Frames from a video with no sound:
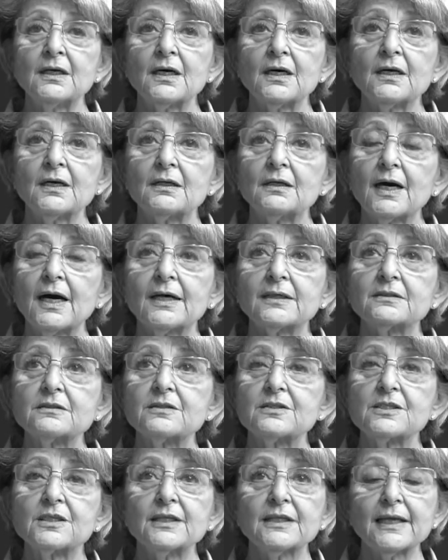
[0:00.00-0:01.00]

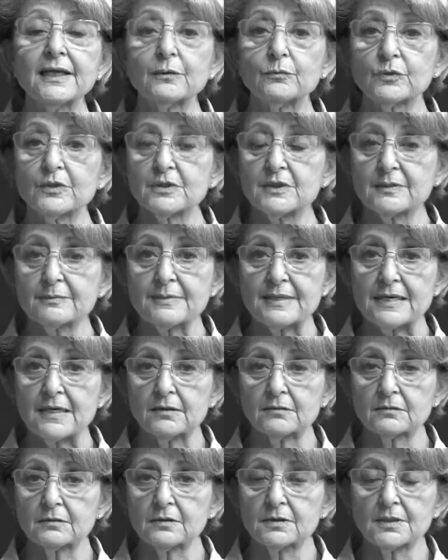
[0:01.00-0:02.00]
until I was
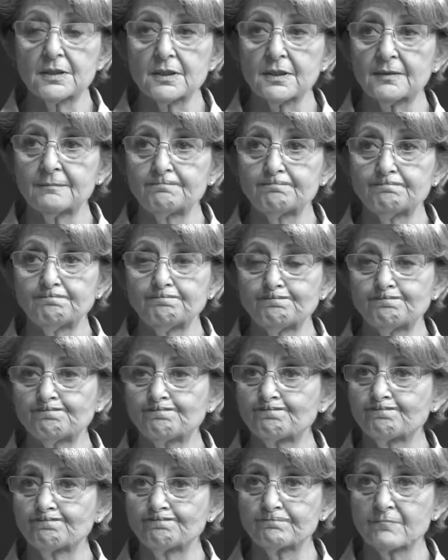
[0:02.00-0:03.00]
about
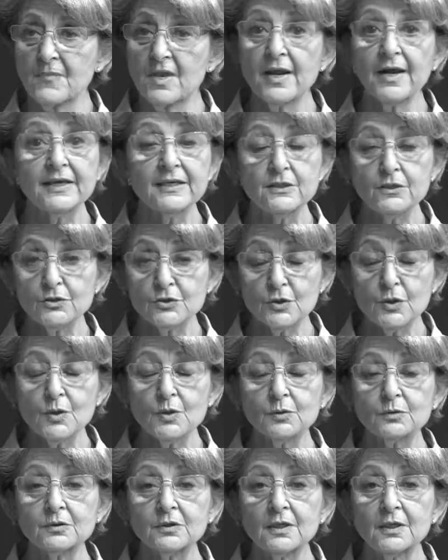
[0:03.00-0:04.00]
9 years
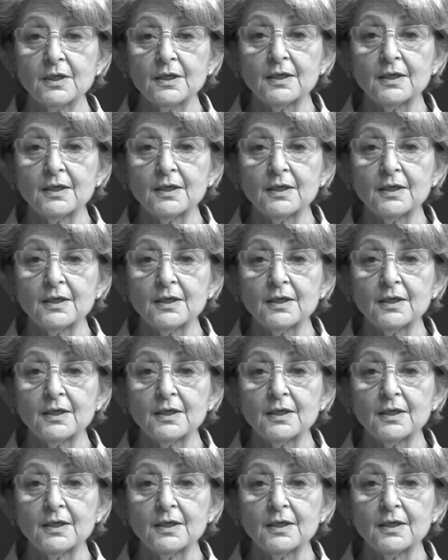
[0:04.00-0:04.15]
old.